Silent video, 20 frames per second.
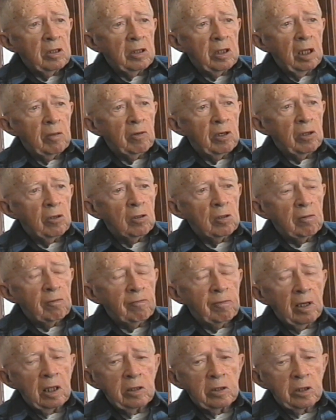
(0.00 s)
they were
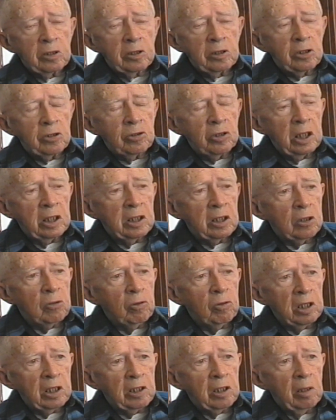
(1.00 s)
notified that the train had
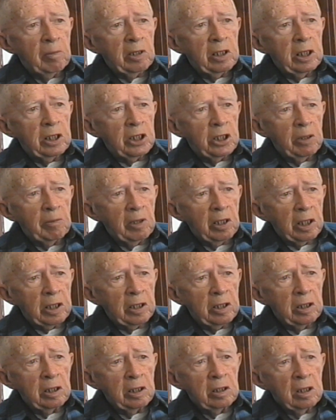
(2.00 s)
quit coming into
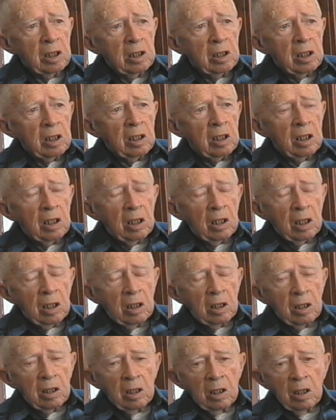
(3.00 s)
Mercury. Uh,
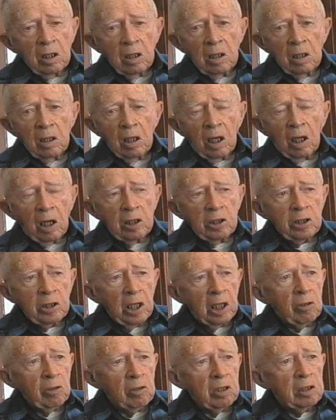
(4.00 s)
on
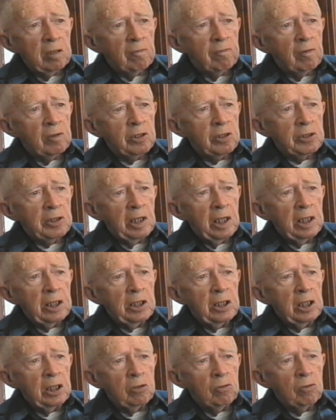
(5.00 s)
January the 1st,
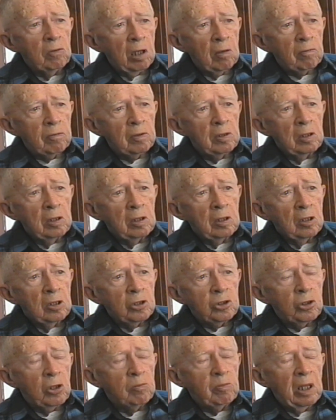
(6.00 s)
1912.
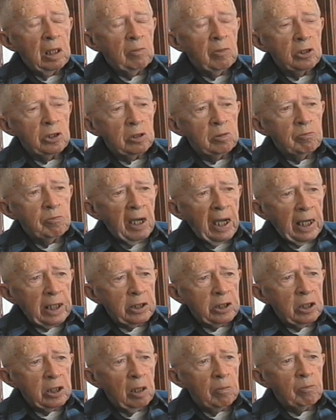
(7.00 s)
So my mother
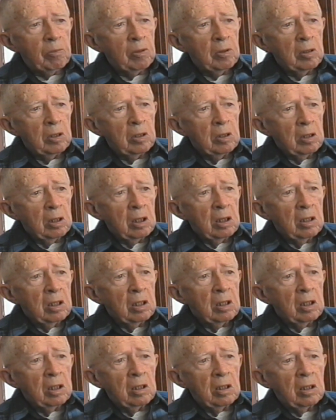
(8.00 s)
packed up
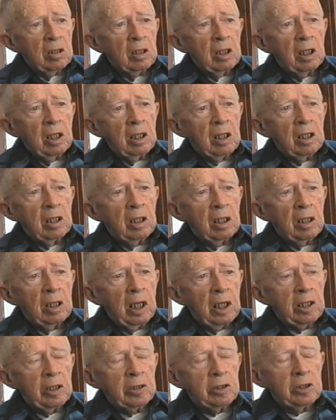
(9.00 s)
and
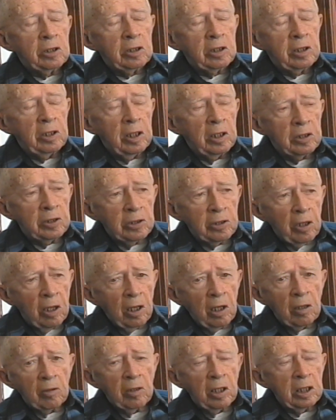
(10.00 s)
got us kids
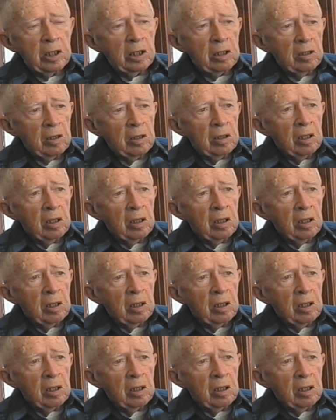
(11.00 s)
all ready,